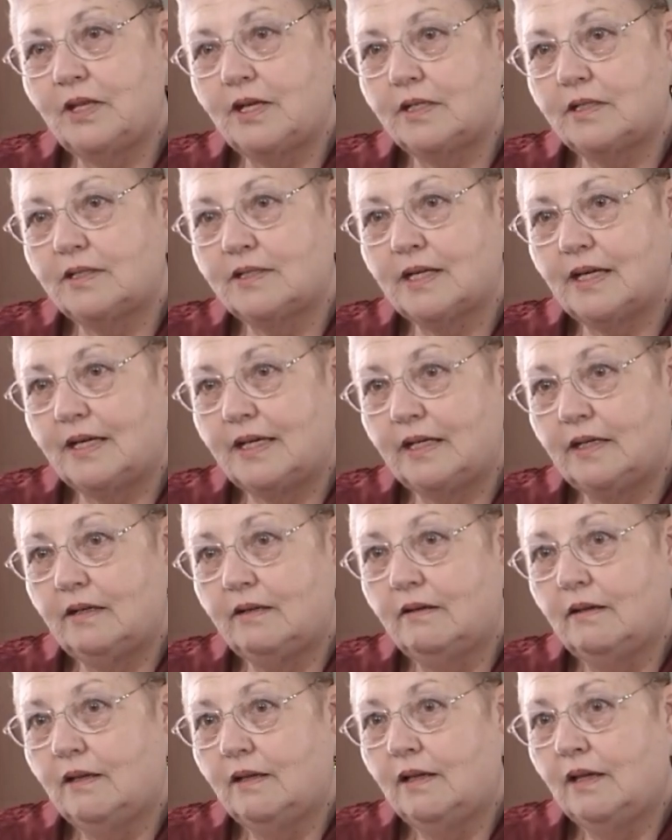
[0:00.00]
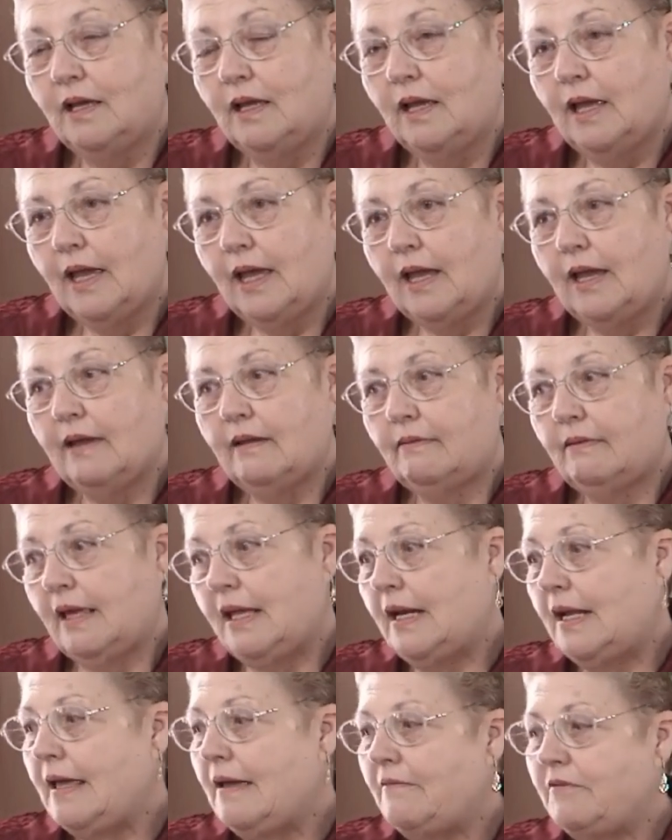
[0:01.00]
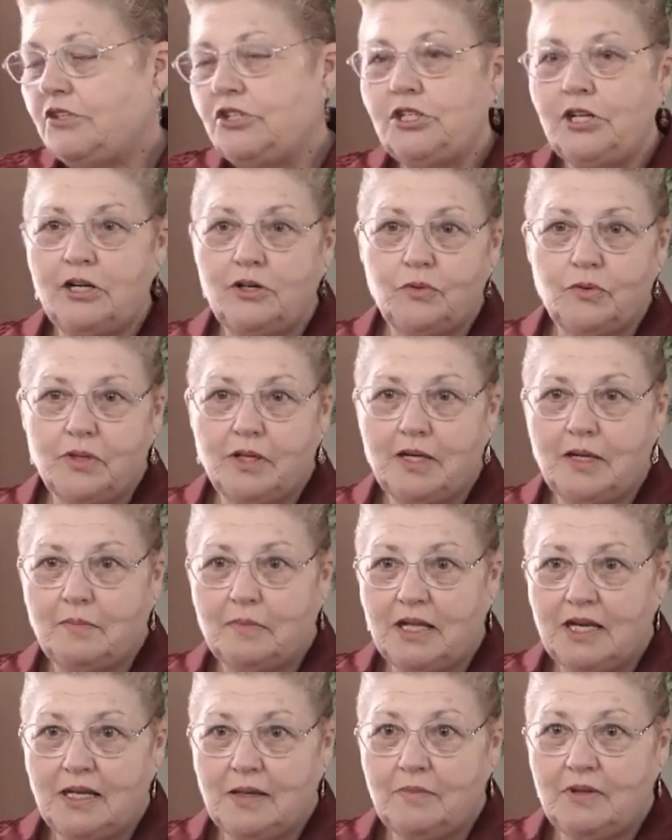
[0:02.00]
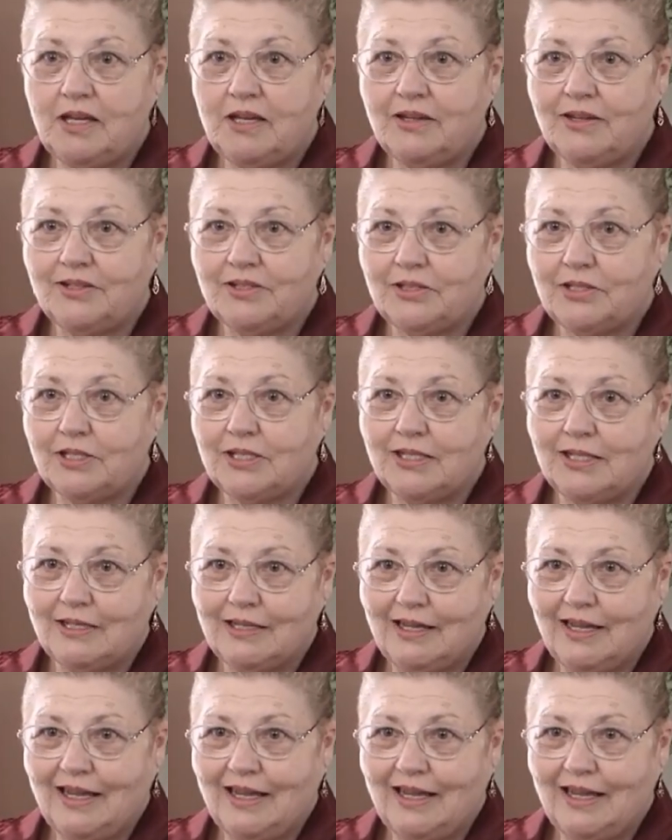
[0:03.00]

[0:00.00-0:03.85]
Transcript: for that sign. And that I haven't shared with anybody because